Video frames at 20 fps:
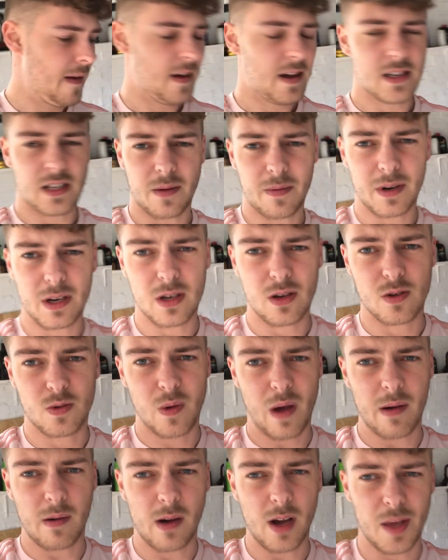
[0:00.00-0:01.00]
so I'm going to use
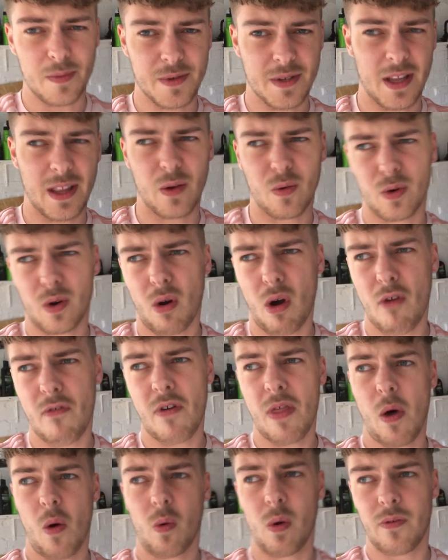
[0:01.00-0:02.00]
wet wipes, and then we'll go over
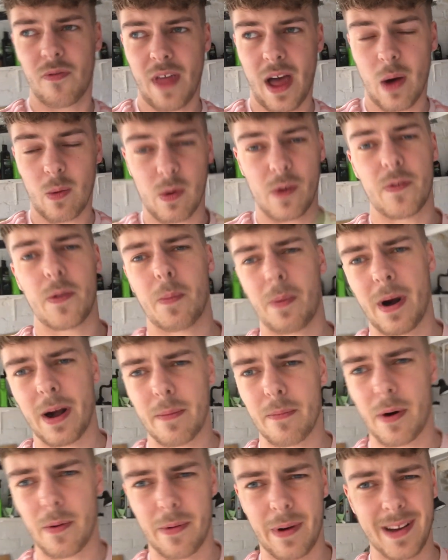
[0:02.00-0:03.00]
all of that with the paint
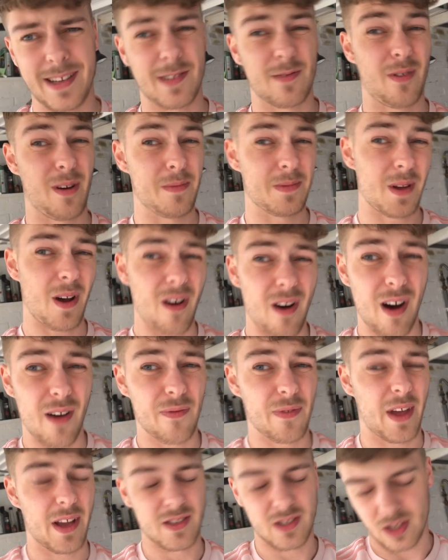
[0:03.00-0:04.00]
preparation wipes
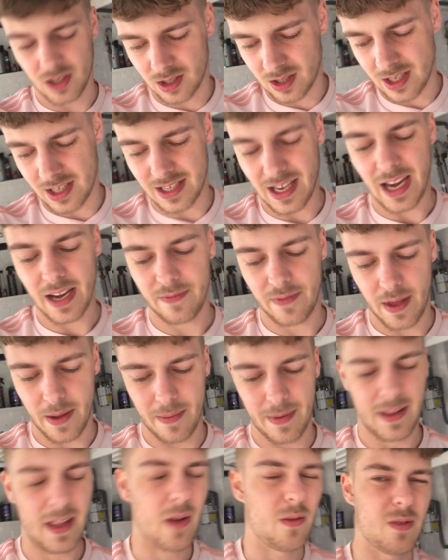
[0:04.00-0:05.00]
after, just to save them,
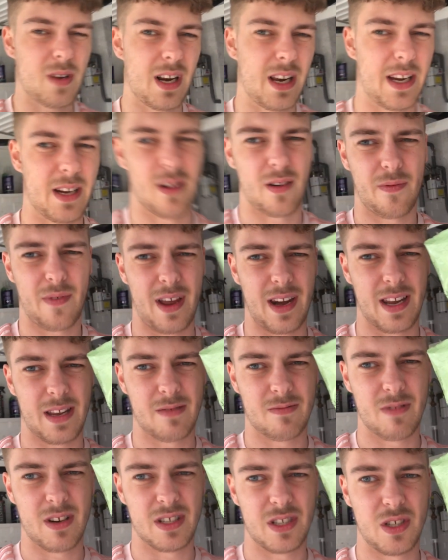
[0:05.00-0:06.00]
and that will clean off any
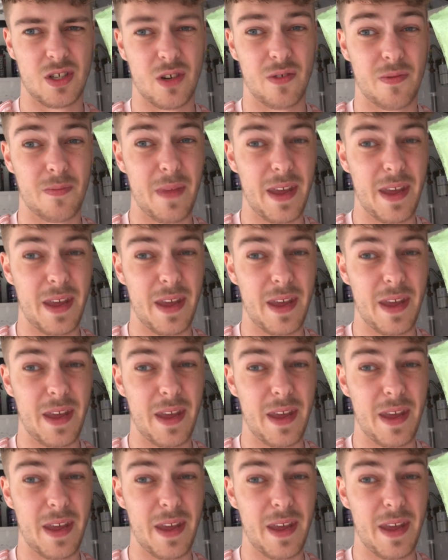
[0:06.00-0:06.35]
residue from